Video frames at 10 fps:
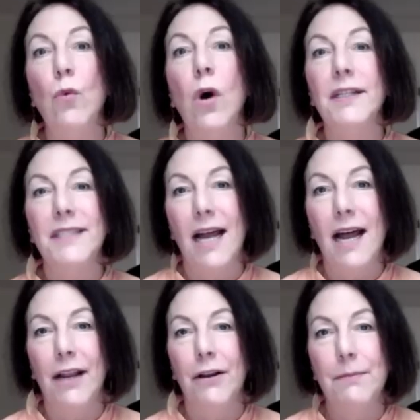want to
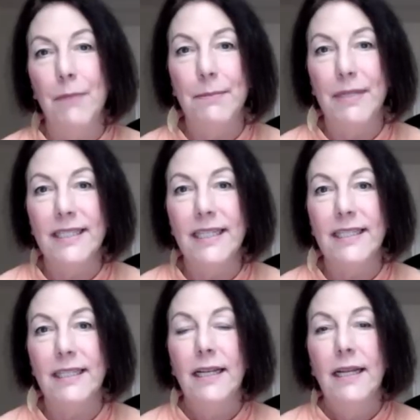hire in my
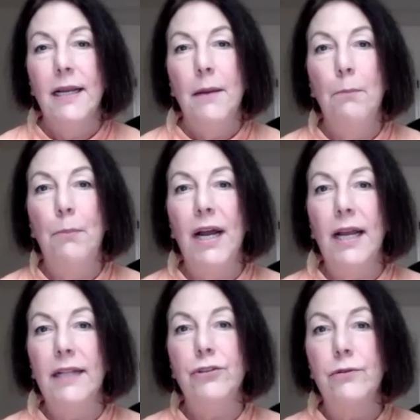business, but
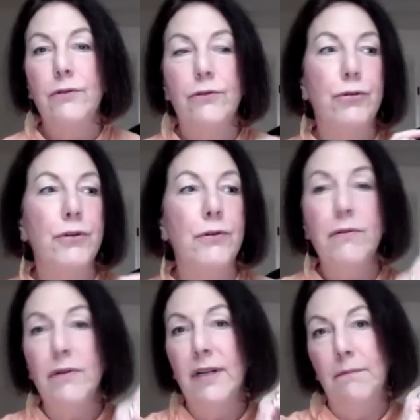true,
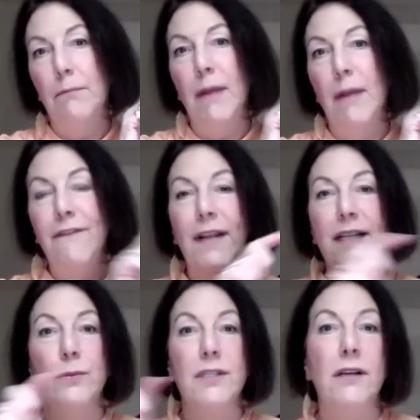my face
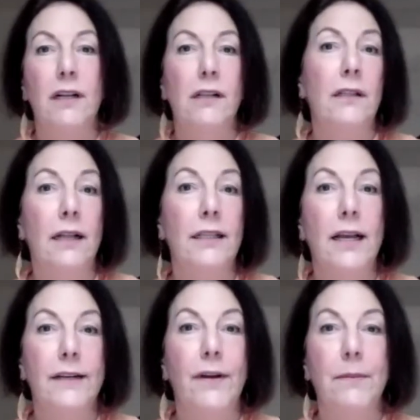was on a lot
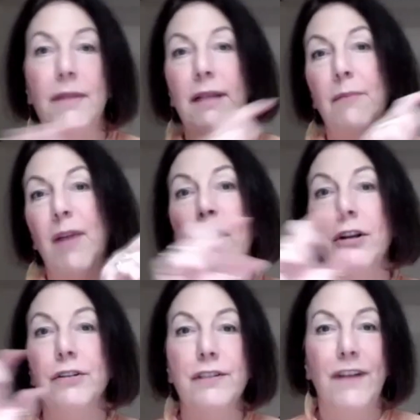of them, and then my
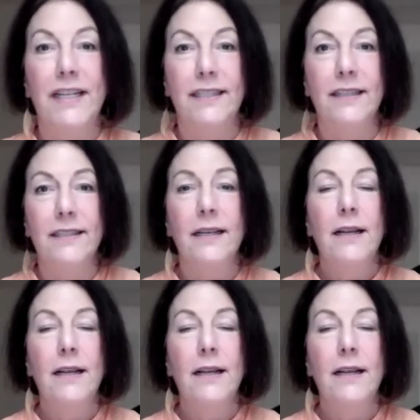partner's faces.